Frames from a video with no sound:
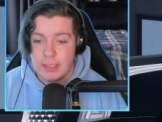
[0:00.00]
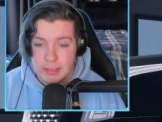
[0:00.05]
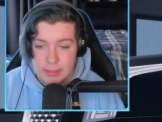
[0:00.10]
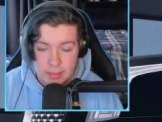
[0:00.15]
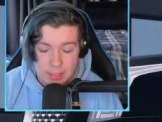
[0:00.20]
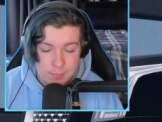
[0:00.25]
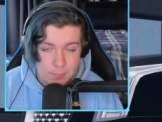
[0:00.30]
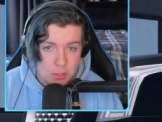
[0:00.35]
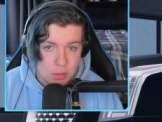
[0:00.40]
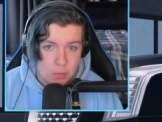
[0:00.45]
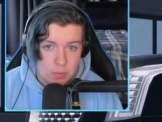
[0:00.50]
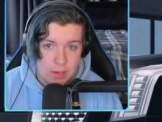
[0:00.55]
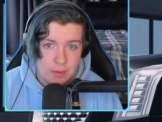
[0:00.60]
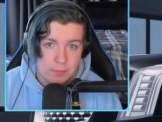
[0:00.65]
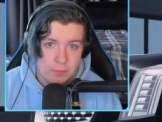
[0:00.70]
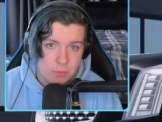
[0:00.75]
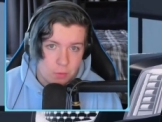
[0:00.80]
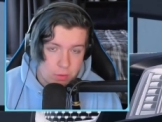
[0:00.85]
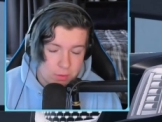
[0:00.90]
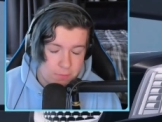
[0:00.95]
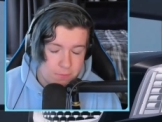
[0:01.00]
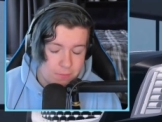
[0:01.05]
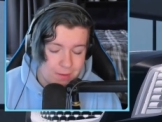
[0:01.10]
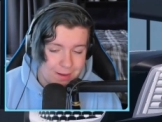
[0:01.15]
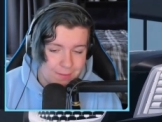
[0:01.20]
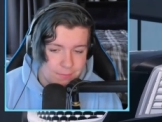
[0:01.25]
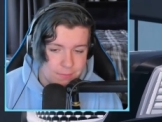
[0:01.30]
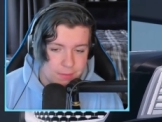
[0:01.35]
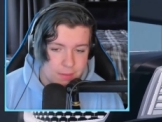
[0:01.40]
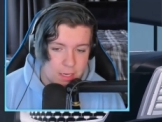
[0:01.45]
limo at
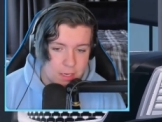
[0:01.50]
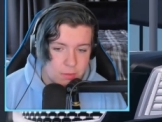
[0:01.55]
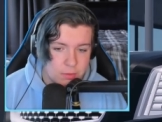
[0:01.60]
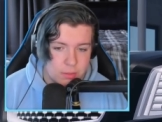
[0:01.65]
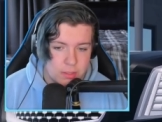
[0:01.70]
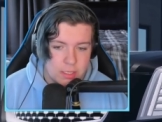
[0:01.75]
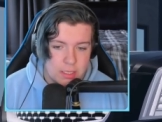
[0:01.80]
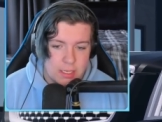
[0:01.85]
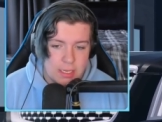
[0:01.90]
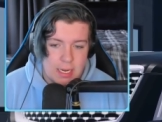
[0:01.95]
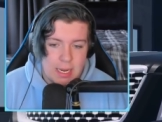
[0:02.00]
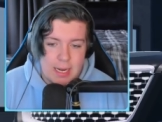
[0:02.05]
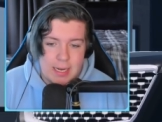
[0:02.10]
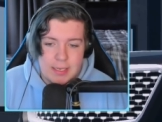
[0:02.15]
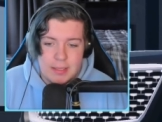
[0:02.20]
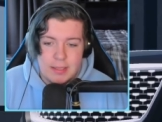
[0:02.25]
45,000, and